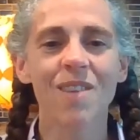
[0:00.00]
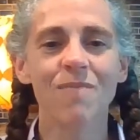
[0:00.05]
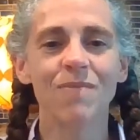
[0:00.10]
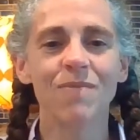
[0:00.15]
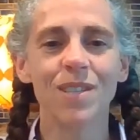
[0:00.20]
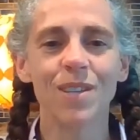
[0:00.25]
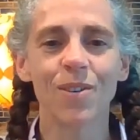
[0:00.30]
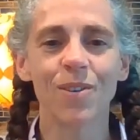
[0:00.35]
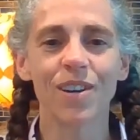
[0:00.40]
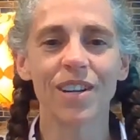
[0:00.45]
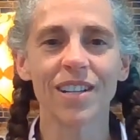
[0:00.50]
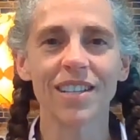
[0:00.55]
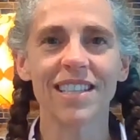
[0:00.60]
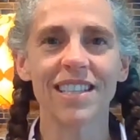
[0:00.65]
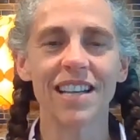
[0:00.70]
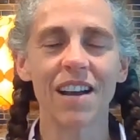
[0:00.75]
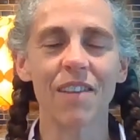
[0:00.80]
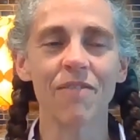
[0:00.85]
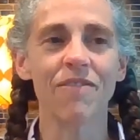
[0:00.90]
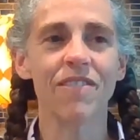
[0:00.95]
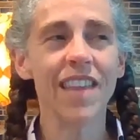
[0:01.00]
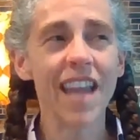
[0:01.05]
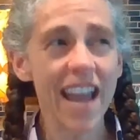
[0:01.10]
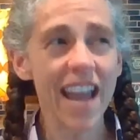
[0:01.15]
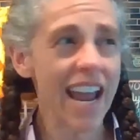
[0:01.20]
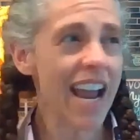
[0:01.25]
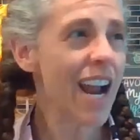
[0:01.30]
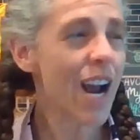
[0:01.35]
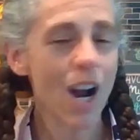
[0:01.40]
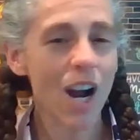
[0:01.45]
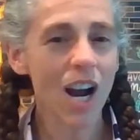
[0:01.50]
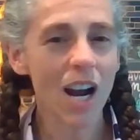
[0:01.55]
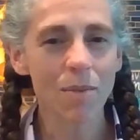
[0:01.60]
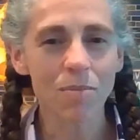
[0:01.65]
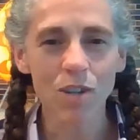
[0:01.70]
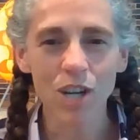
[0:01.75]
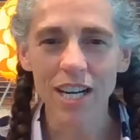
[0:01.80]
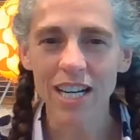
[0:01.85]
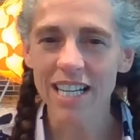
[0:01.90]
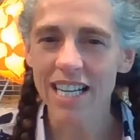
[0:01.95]
so good stuff there. I'm
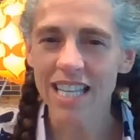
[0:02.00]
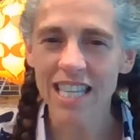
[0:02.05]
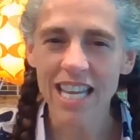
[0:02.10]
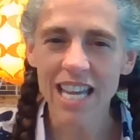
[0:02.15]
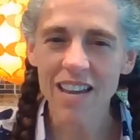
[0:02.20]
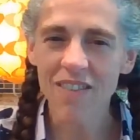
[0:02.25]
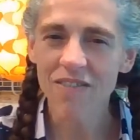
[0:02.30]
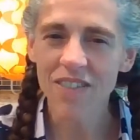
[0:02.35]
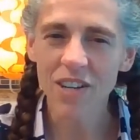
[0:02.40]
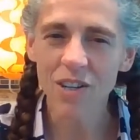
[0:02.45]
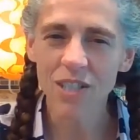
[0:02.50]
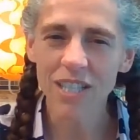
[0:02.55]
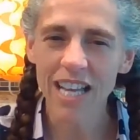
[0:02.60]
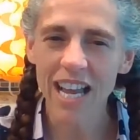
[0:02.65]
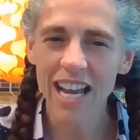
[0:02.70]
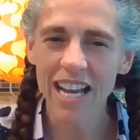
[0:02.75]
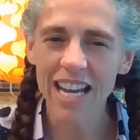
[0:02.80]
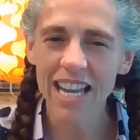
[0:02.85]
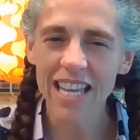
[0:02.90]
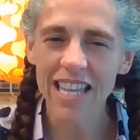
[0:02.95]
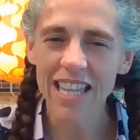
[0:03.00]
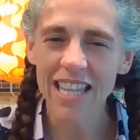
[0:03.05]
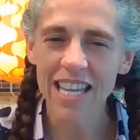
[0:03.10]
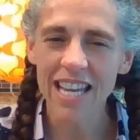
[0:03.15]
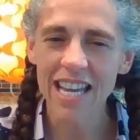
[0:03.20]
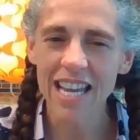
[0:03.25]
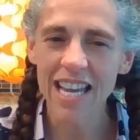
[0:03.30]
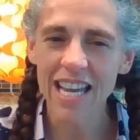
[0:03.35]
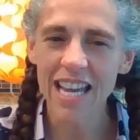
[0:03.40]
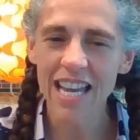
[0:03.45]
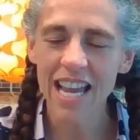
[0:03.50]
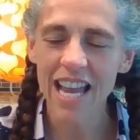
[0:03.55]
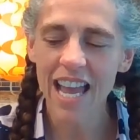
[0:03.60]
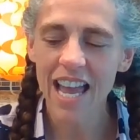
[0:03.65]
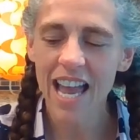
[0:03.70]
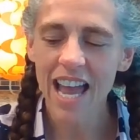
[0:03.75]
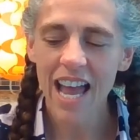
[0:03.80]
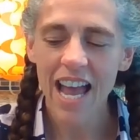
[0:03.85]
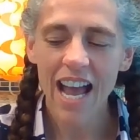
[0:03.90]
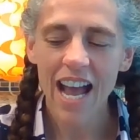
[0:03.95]
trying to think if there's anything
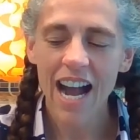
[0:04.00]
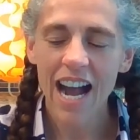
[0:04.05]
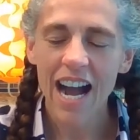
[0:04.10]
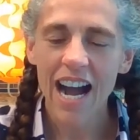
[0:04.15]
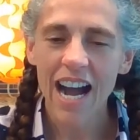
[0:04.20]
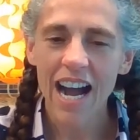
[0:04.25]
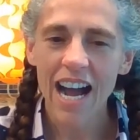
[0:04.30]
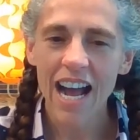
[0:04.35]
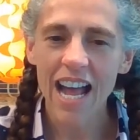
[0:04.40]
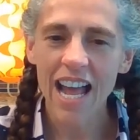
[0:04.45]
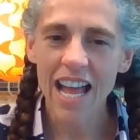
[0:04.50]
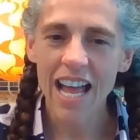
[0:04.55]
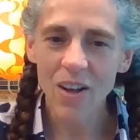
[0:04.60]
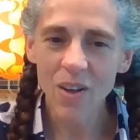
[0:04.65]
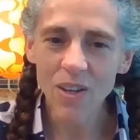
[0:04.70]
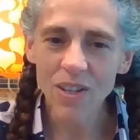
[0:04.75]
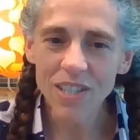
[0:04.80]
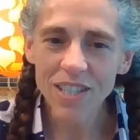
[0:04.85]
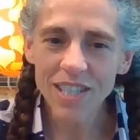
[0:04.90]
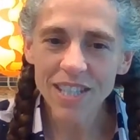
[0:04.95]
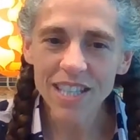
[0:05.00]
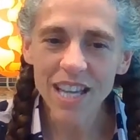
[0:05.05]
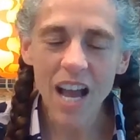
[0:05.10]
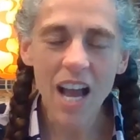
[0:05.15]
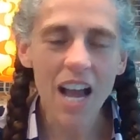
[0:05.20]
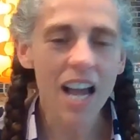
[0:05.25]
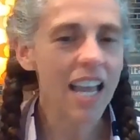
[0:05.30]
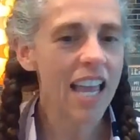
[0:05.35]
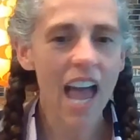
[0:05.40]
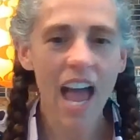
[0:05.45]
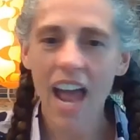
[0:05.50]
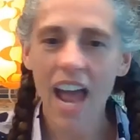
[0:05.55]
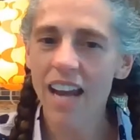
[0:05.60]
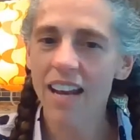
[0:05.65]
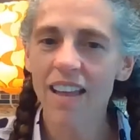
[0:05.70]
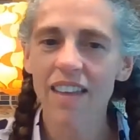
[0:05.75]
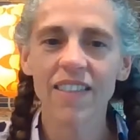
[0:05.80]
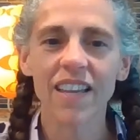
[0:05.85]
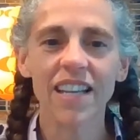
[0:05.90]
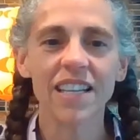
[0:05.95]
else.
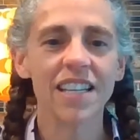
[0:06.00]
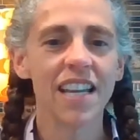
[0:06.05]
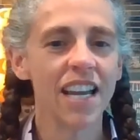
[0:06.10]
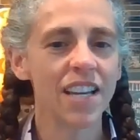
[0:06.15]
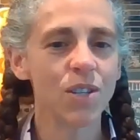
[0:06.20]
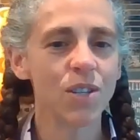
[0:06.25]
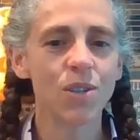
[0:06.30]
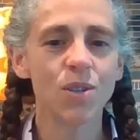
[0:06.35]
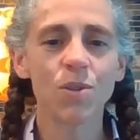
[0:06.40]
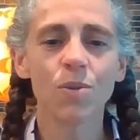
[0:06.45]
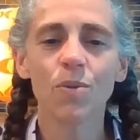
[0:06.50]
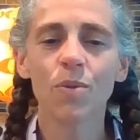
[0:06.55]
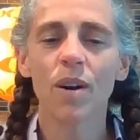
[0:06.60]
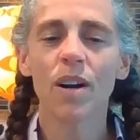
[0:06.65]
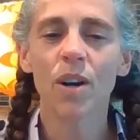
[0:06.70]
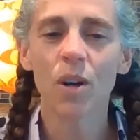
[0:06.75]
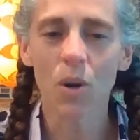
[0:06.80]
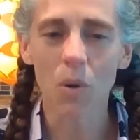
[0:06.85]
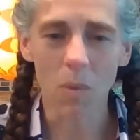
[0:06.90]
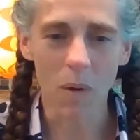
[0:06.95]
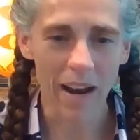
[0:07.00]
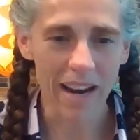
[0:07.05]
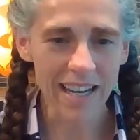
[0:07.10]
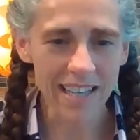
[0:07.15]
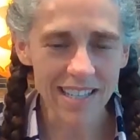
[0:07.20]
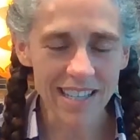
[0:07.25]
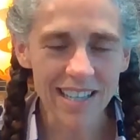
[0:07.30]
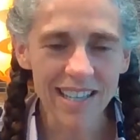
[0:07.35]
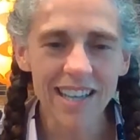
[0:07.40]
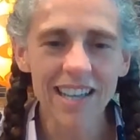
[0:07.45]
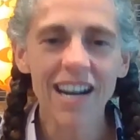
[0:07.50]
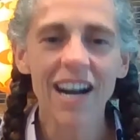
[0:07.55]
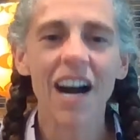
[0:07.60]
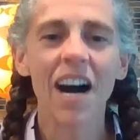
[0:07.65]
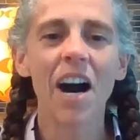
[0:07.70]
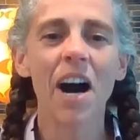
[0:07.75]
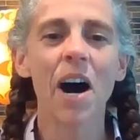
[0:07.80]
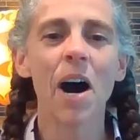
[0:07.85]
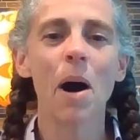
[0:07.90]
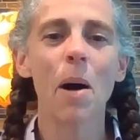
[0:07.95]
Again, they tend to do great,
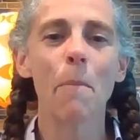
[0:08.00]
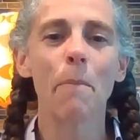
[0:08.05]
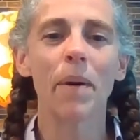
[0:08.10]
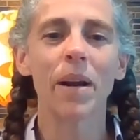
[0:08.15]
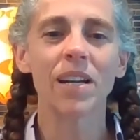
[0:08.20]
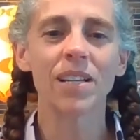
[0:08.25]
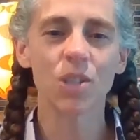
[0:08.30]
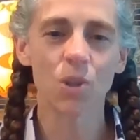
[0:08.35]
but it's